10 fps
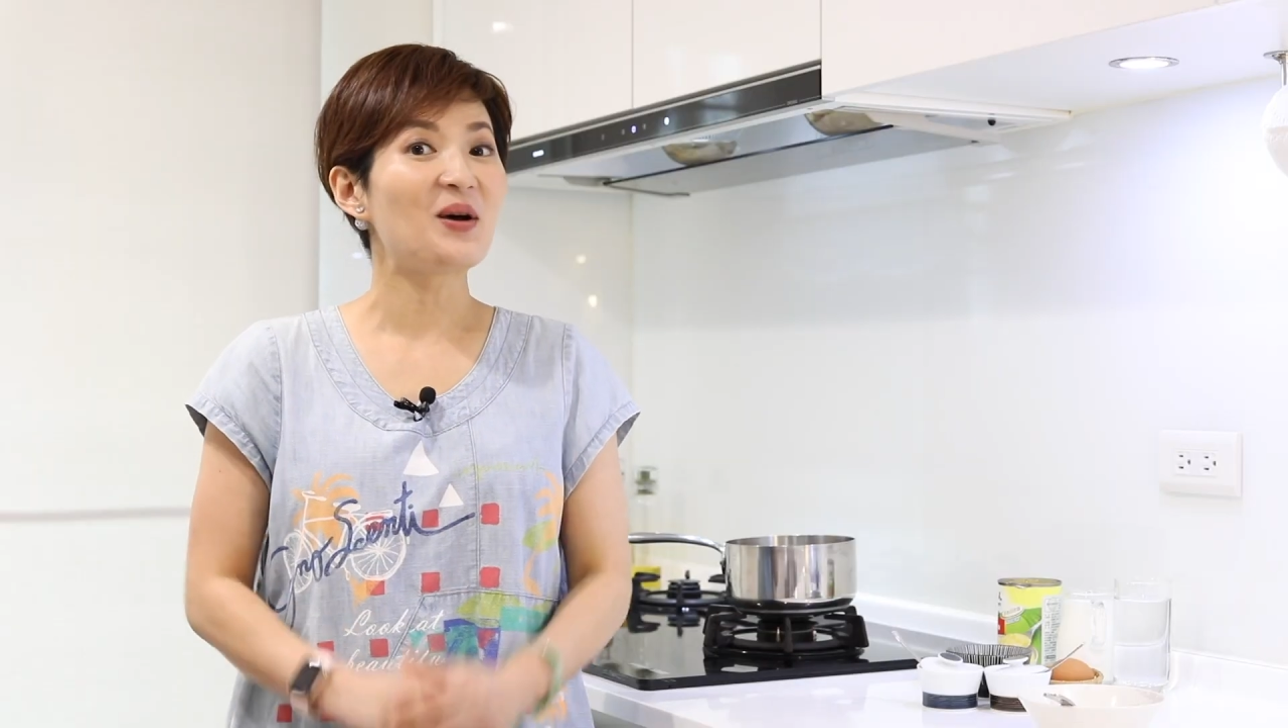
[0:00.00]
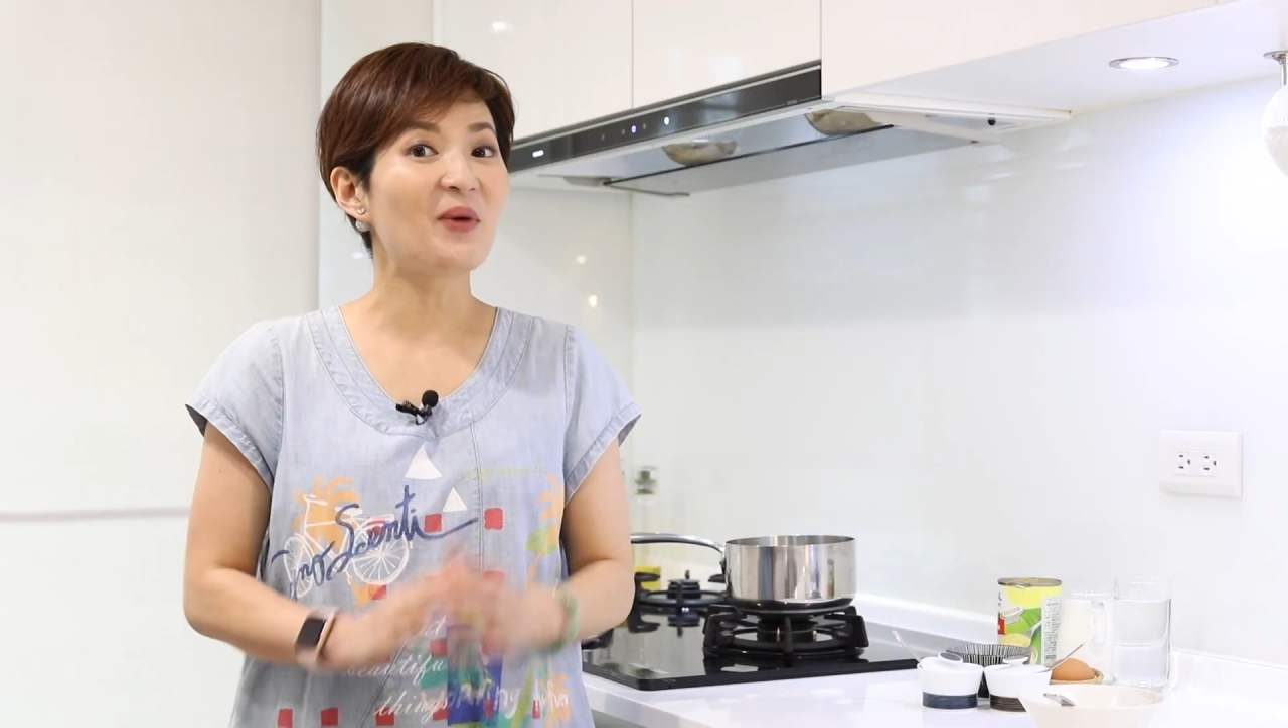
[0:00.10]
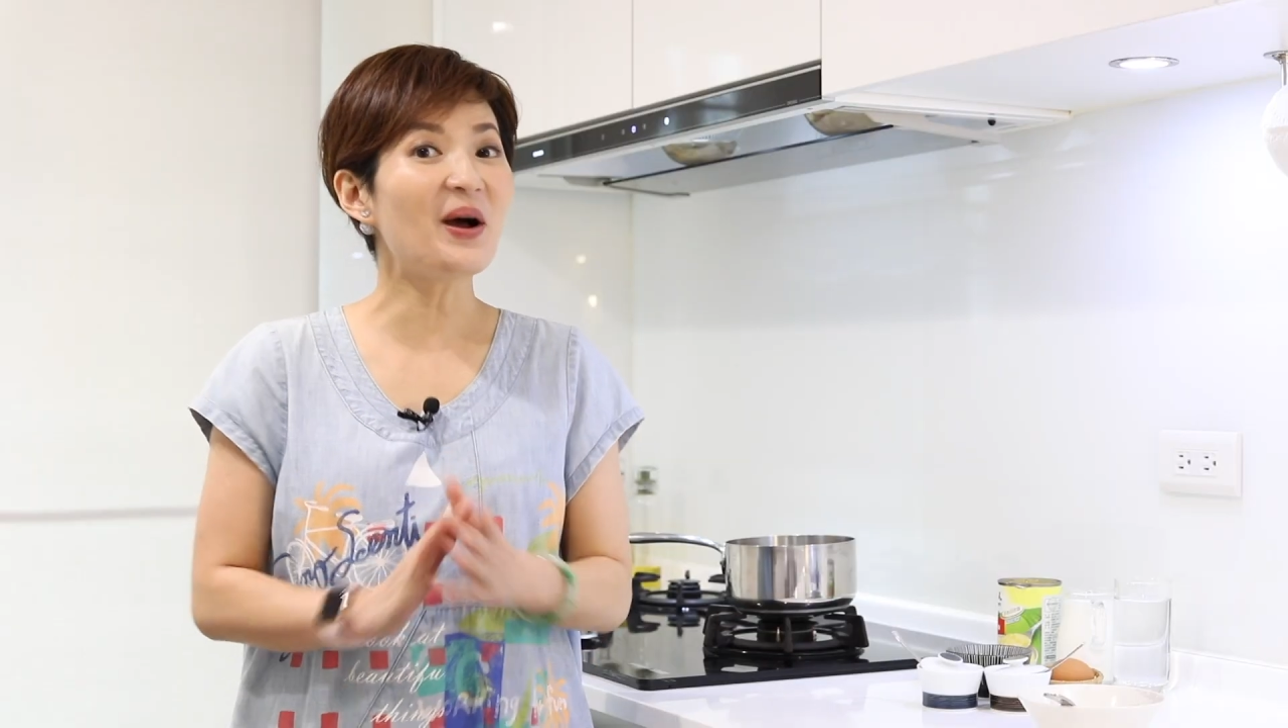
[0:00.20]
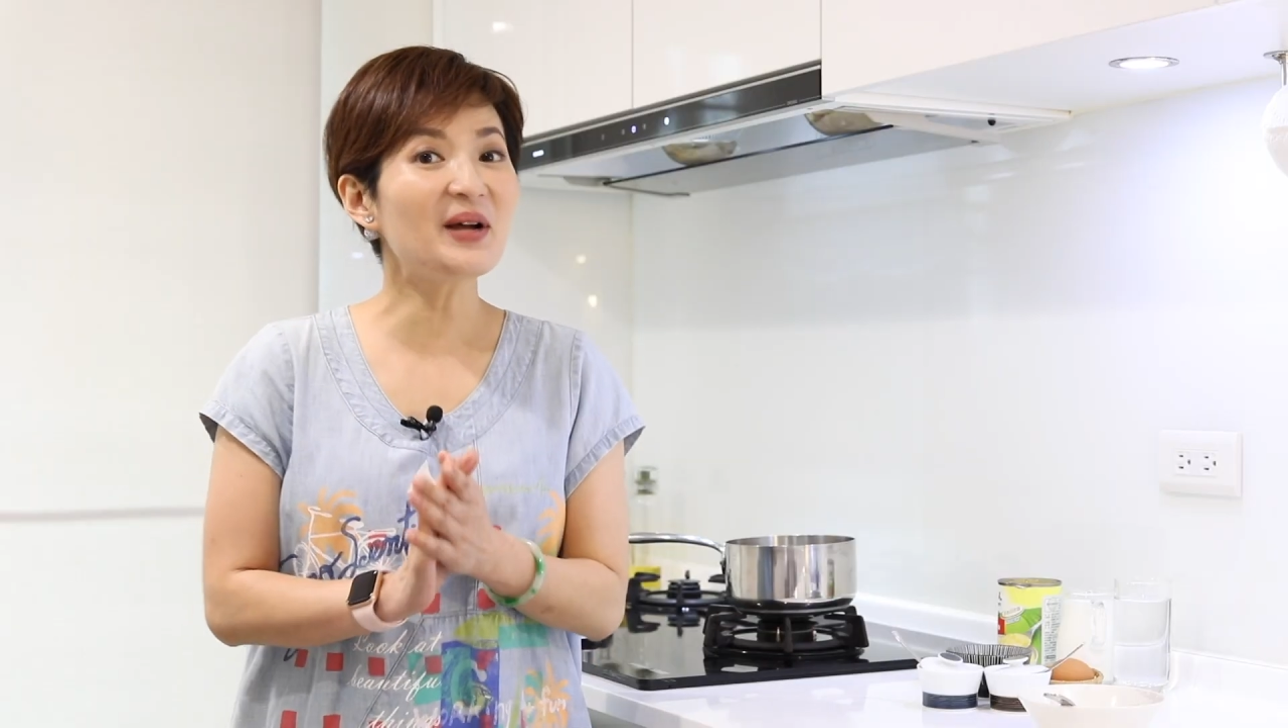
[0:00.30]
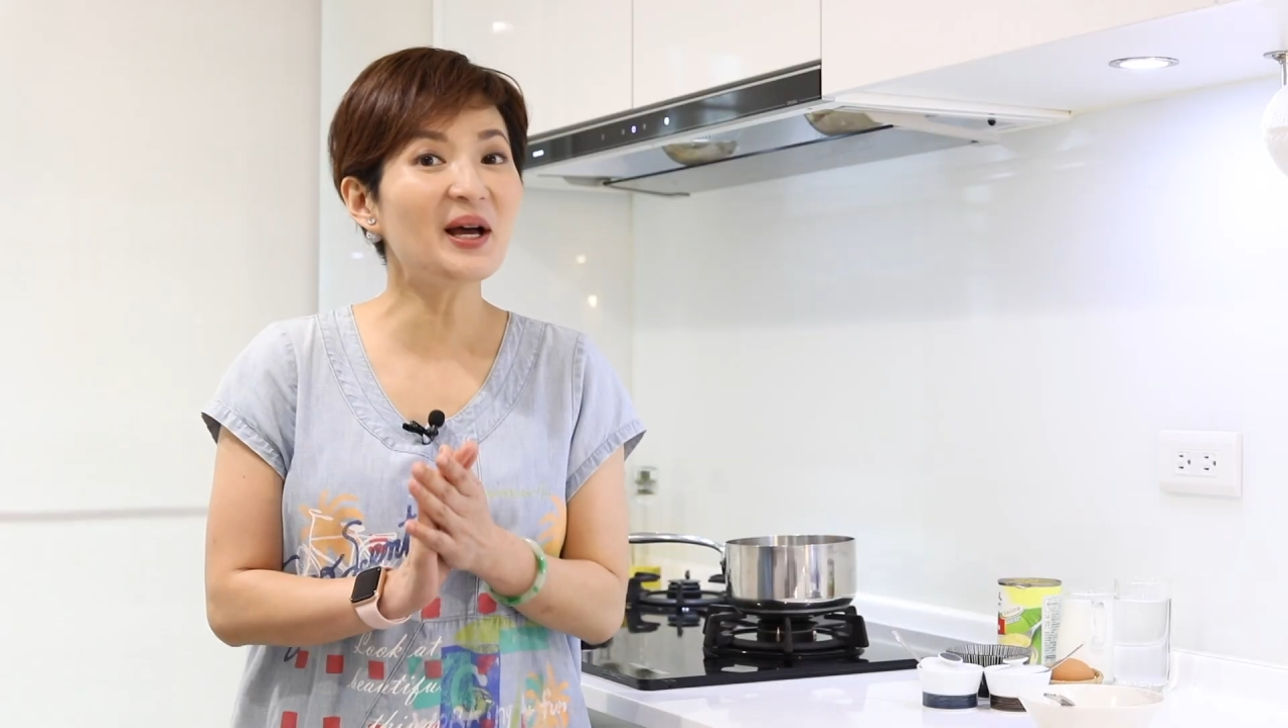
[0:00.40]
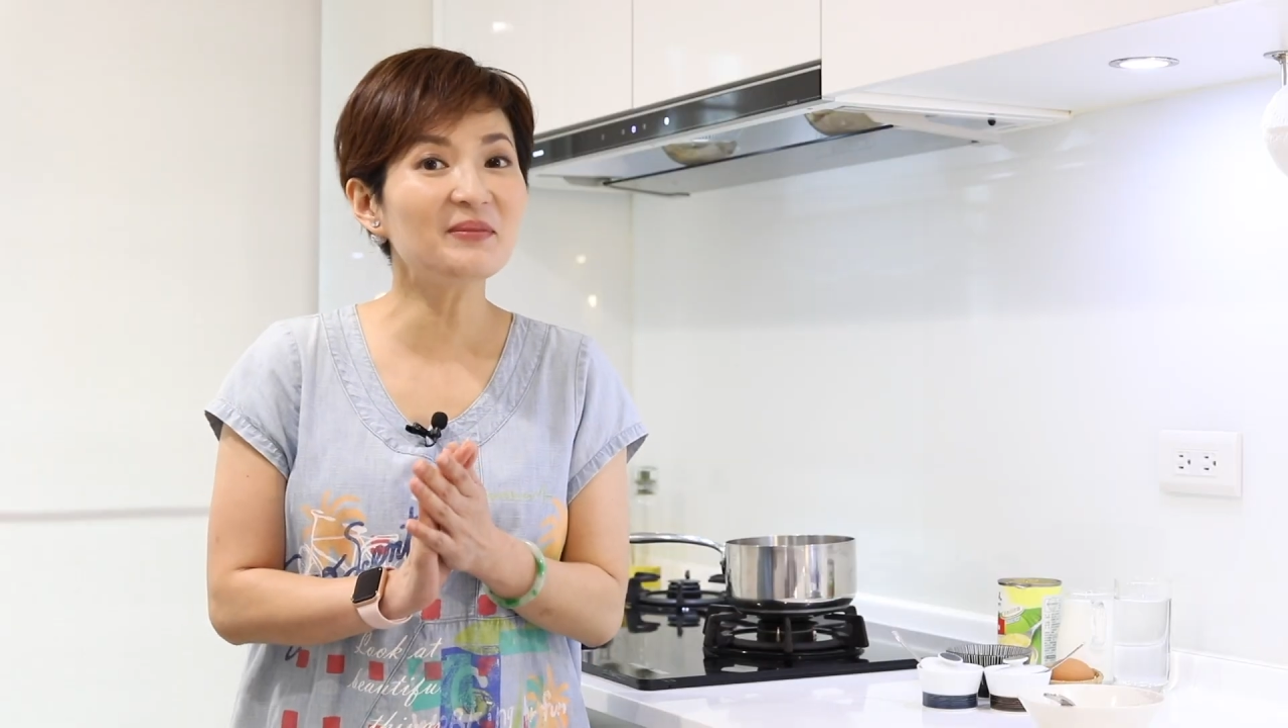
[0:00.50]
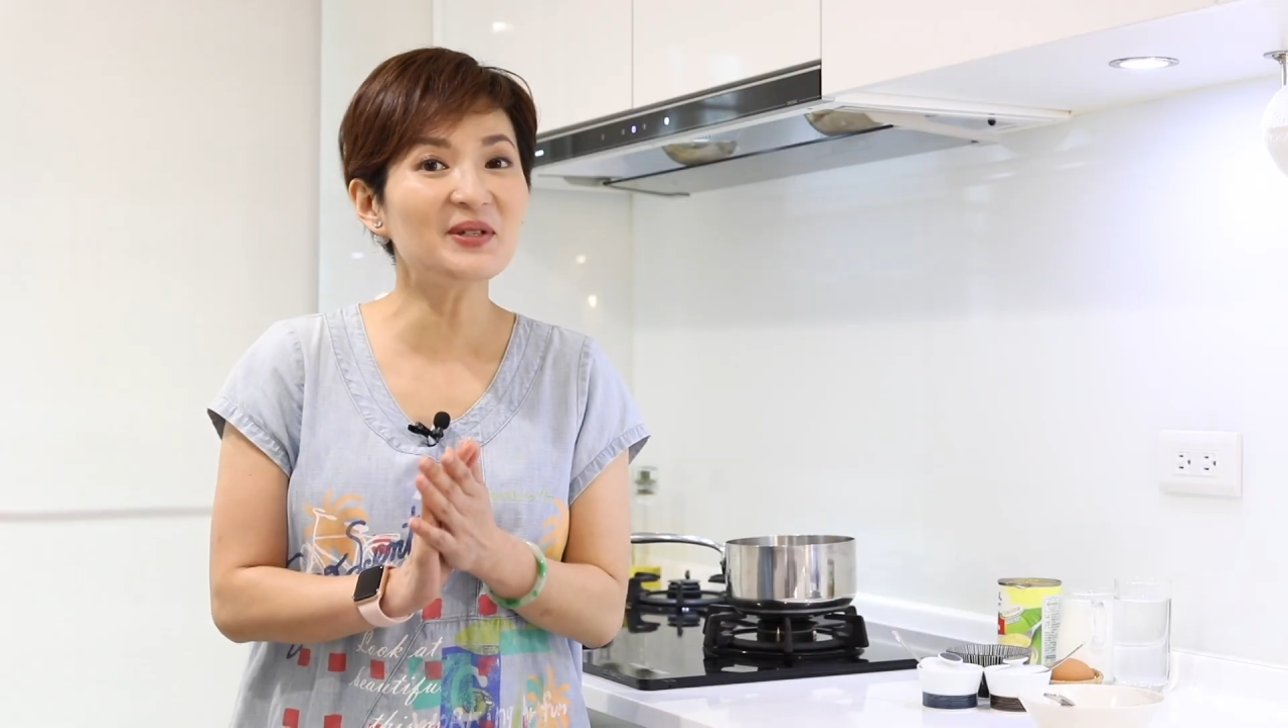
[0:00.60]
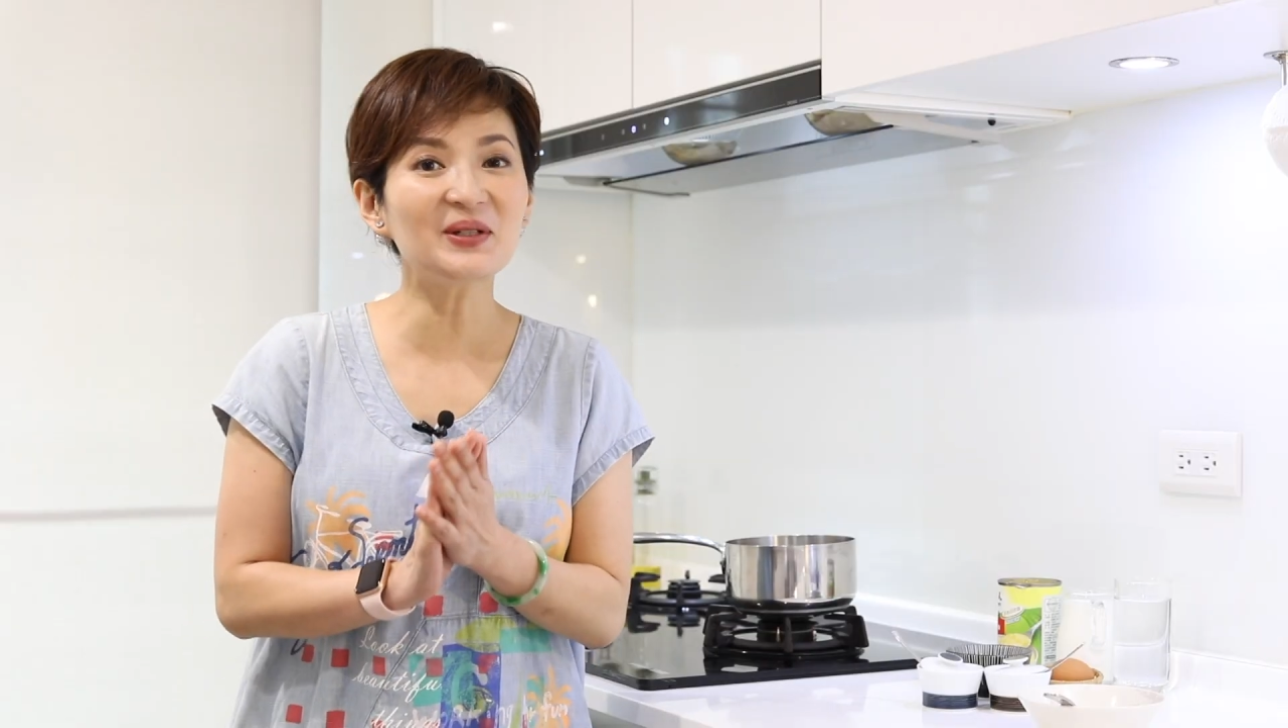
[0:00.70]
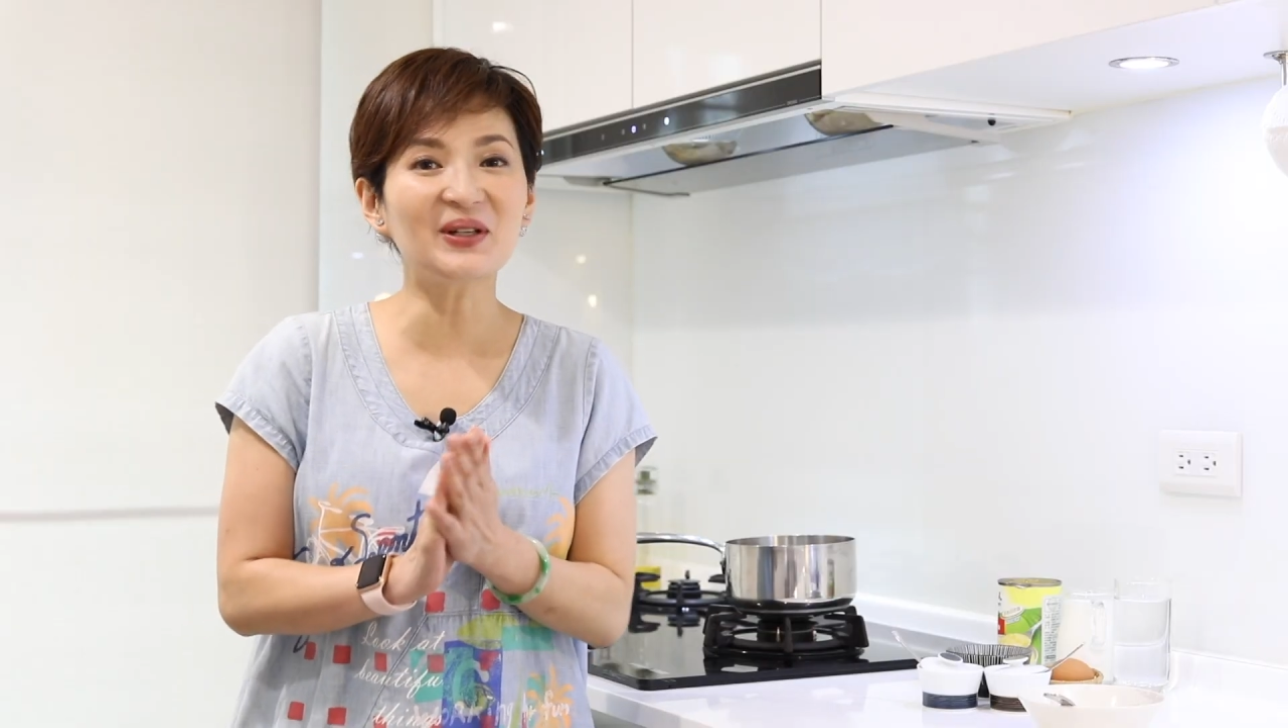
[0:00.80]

Welcome to